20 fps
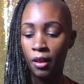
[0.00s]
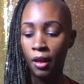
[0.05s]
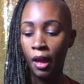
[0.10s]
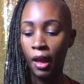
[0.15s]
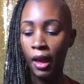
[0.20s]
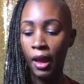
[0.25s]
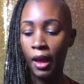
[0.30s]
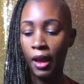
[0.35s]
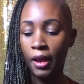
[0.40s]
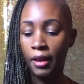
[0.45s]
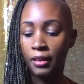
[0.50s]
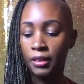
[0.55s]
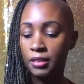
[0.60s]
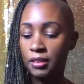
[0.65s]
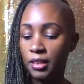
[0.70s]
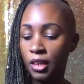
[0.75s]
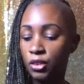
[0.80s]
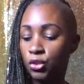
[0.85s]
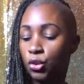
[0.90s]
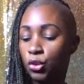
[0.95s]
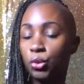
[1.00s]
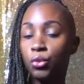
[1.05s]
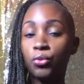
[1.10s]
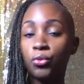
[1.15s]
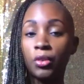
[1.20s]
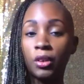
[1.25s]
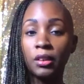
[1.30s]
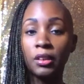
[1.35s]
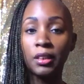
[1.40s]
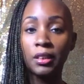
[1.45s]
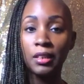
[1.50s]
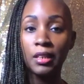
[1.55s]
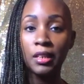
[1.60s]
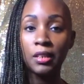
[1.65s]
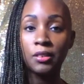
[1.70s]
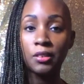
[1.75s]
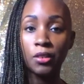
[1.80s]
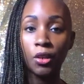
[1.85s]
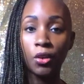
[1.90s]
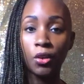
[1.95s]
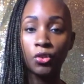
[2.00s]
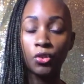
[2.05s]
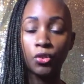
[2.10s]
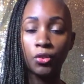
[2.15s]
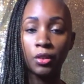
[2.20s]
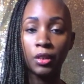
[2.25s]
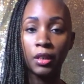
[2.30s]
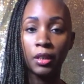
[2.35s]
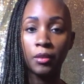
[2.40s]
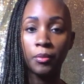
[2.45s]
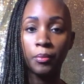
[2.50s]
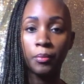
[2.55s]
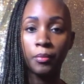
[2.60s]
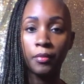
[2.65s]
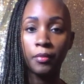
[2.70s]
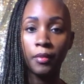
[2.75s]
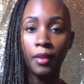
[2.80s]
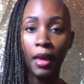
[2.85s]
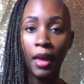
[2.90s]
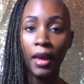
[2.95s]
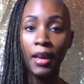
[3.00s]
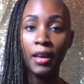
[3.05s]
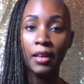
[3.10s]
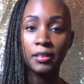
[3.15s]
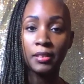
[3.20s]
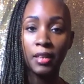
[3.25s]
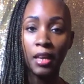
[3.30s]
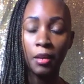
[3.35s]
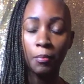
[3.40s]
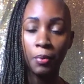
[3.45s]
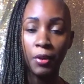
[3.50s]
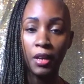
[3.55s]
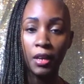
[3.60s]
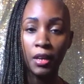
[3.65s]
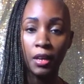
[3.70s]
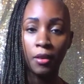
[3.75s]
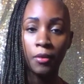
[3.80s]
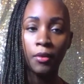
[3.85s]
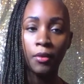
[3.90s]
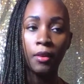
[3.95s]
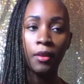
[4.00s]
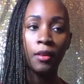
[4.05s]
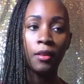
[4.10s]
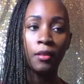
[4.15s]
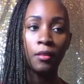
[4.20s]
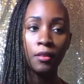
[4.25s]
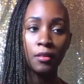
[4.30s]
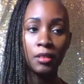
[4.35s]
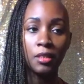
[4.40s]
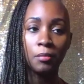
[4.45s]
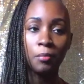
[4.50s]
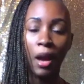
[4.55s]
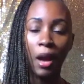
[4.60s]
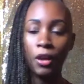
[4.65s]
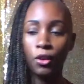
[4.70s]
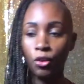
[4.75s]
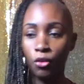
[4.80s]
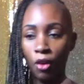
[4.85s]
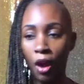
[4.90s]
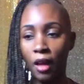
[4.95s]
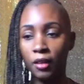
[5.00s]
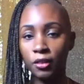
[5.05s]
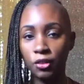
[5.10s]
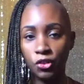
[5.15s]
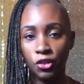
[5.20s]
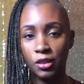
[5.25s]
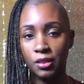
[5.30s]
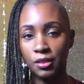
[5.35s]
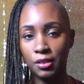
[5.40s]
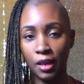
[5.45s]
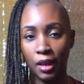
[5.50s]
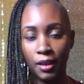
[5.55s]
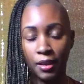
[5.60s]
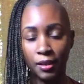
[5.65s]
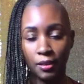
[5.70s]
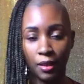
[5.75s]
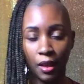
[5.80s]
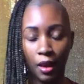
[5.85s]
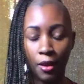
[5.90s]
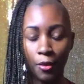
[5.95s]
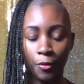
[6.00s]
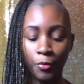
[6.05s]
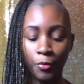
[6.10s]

and he said, you really need surgery ASAP. This is my urologist saying that.